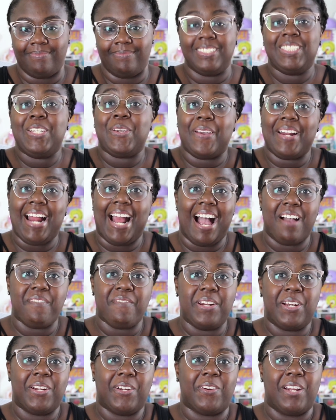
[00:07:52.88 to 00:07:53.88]
You could have
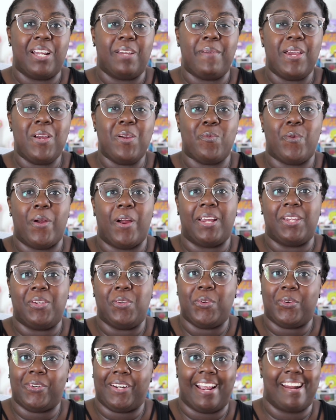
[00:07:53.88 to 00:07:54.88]
an agreement where you
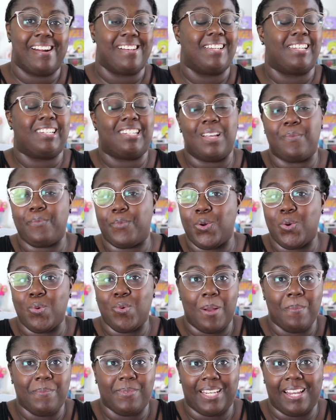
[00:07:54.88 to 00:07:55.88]
create a simple
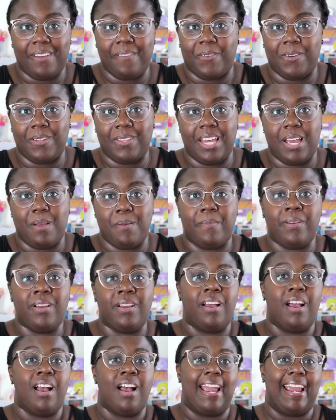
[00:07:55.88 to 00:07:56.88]
website for them
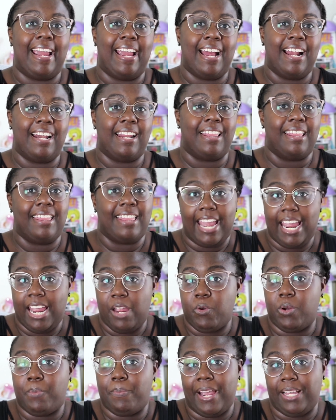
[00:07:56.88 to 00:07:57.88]
and they
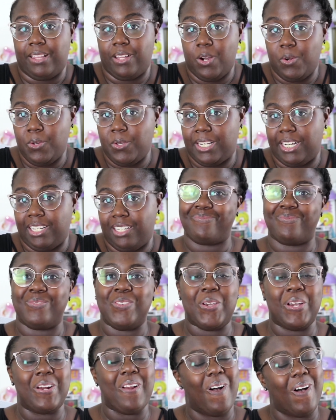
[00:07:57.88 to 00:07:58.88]
would pay the hosting.
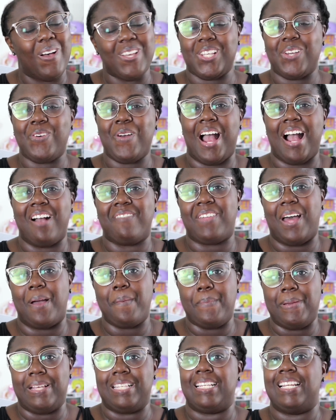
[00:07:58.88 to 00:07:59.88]
You could also have
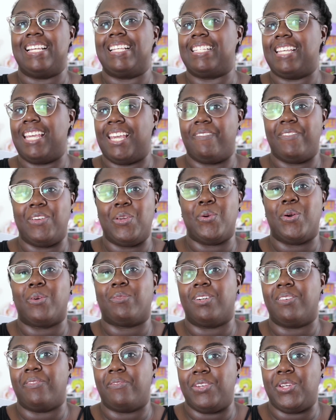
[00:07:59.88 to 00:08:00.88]
that business give you a
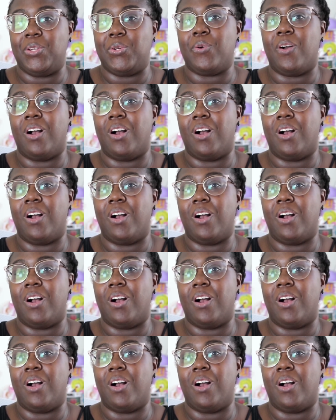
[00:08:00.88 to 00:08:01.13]
review